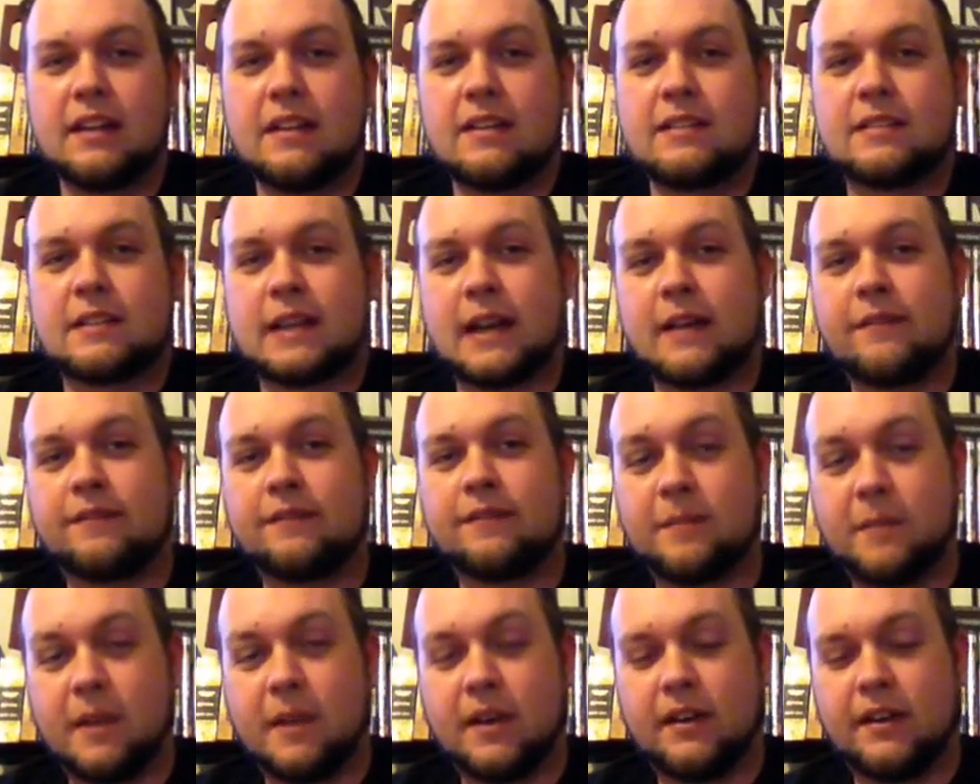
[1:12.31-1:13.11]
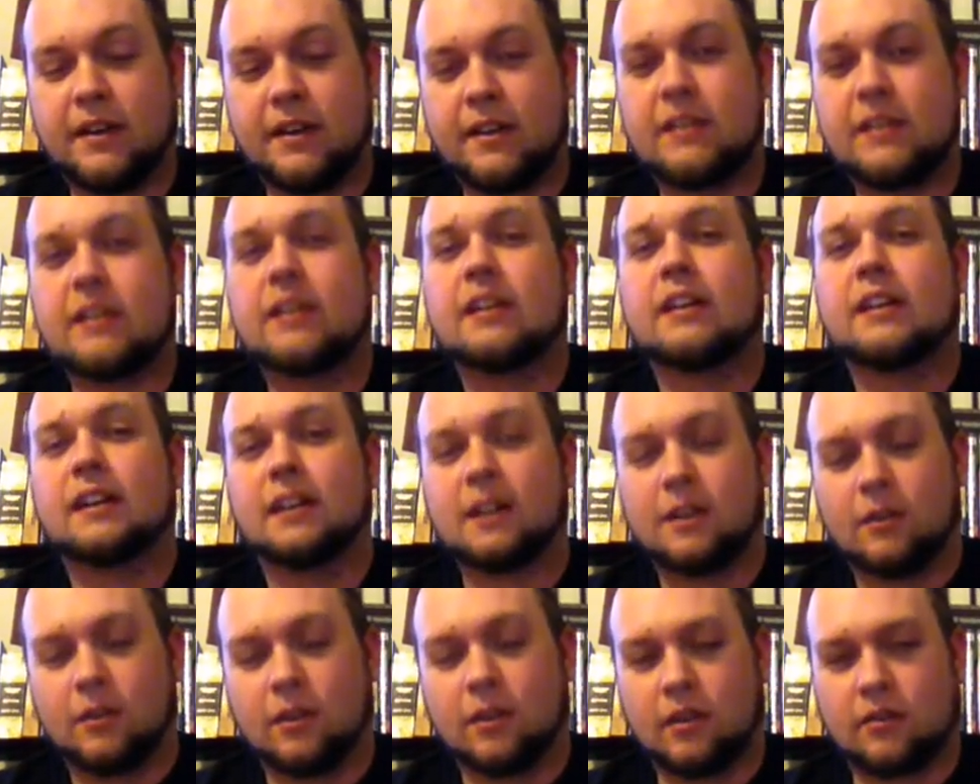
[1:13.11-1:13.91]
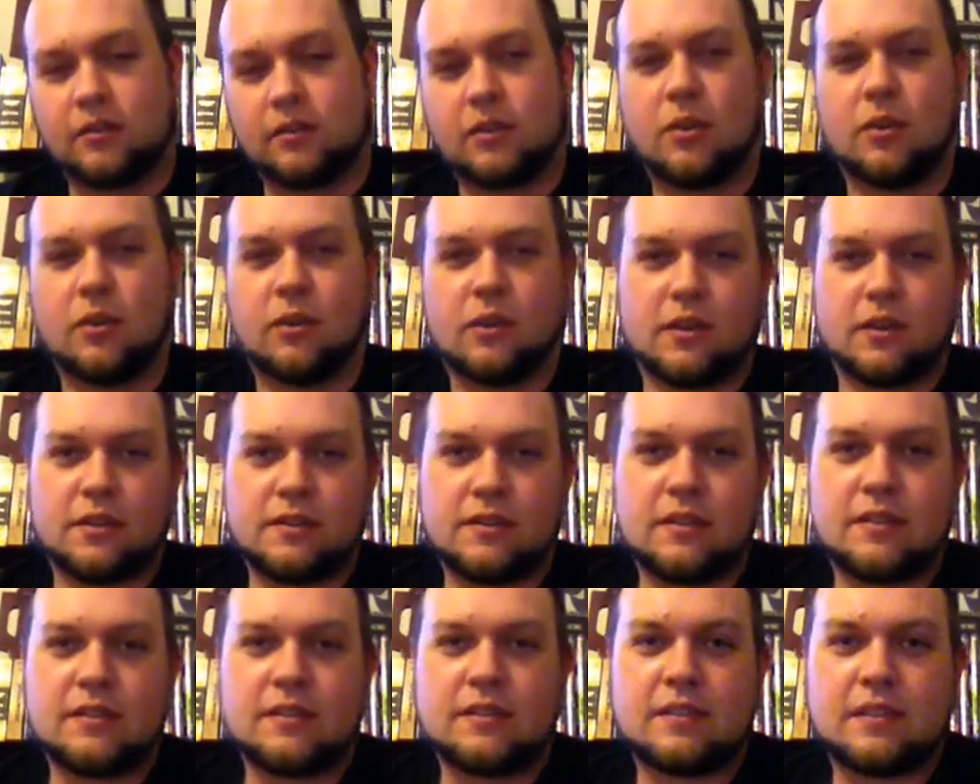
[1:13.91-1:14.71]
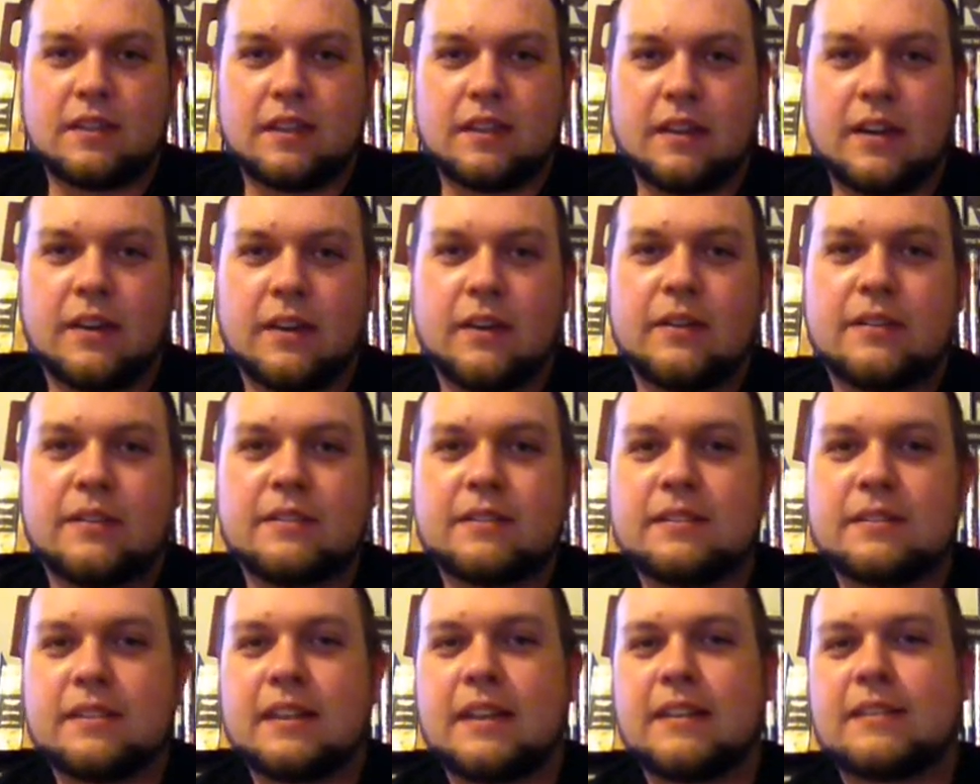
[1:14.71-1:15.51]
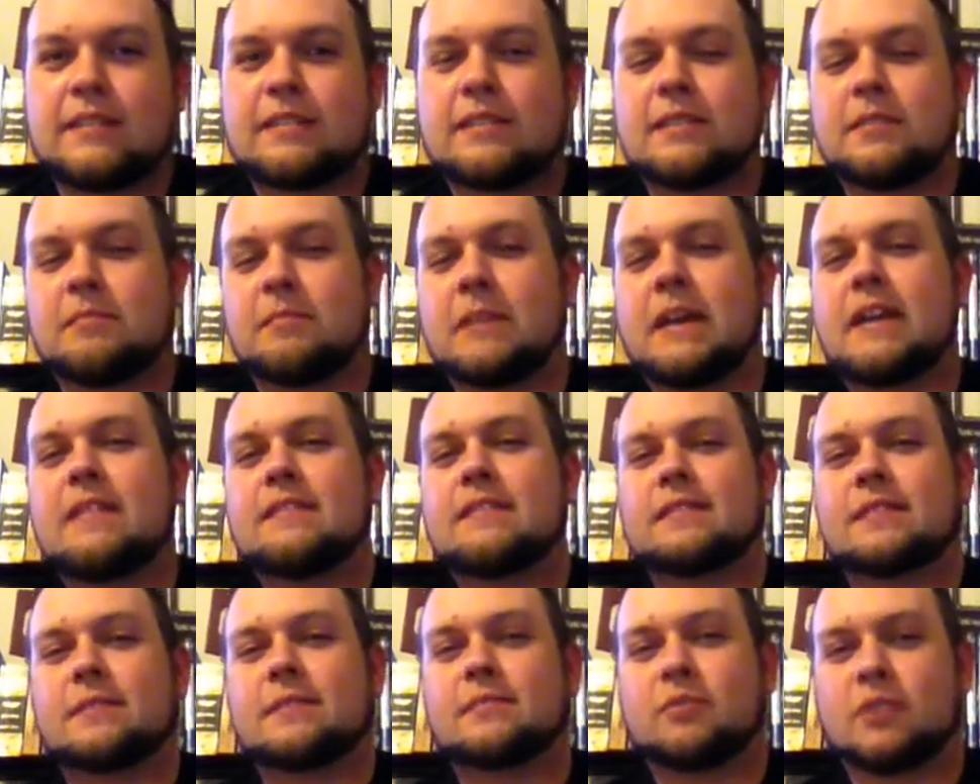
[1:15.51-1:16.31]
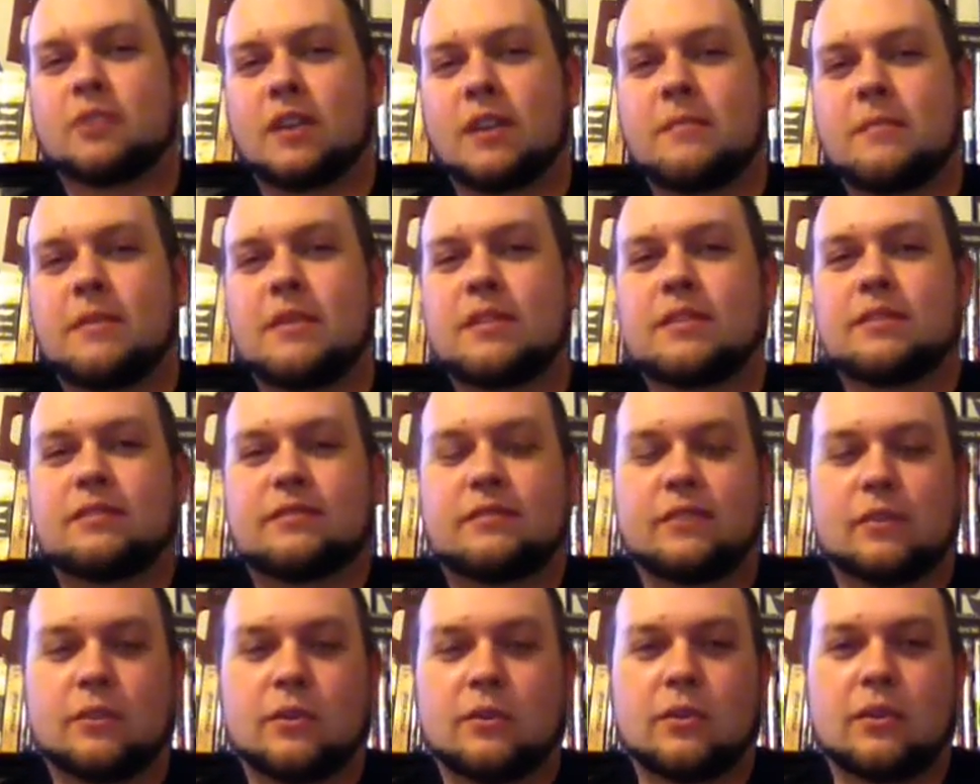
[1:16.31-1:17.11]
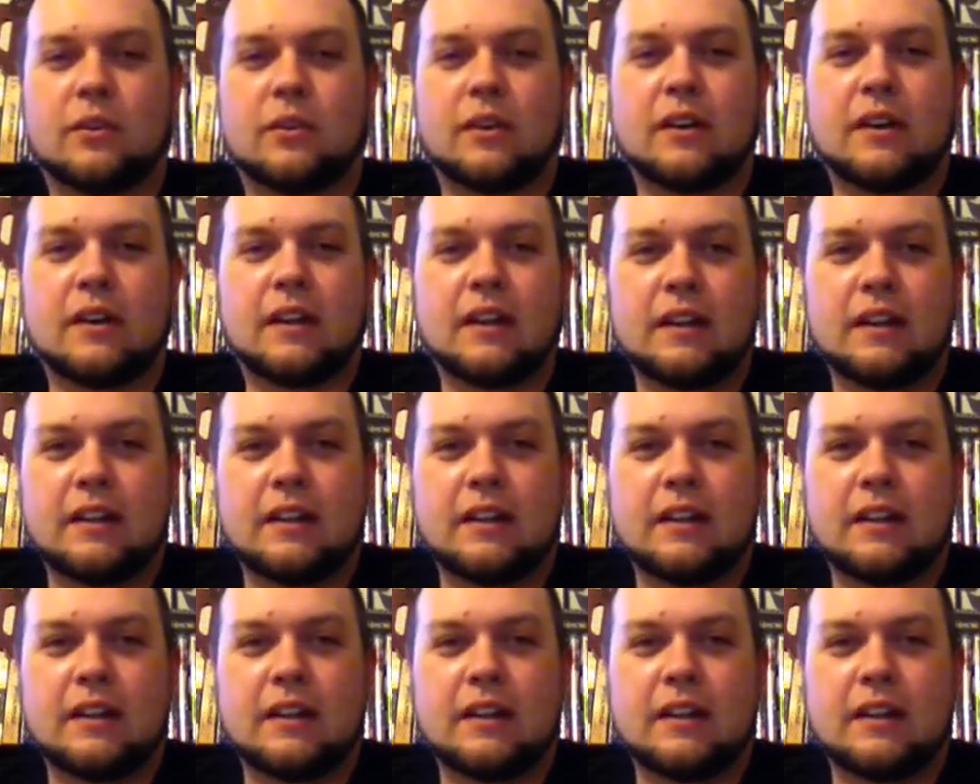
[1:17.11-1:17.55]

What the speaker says: Sound familiar? Well, of course. It's the basic premise for